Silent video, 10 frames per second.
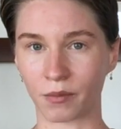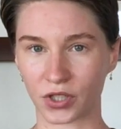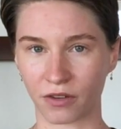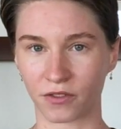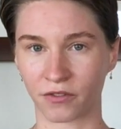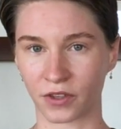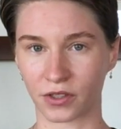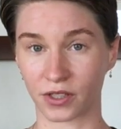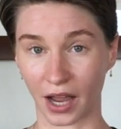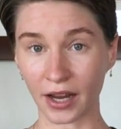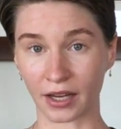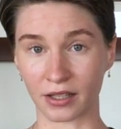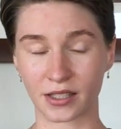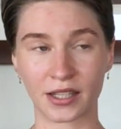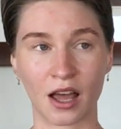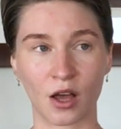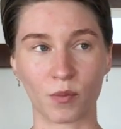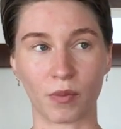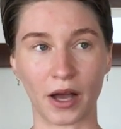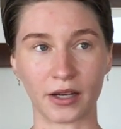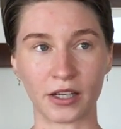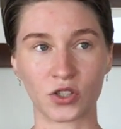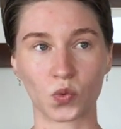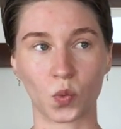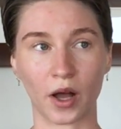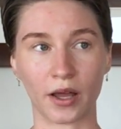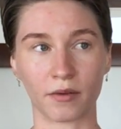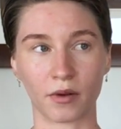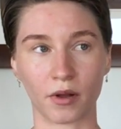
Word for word: shift for science, but it's what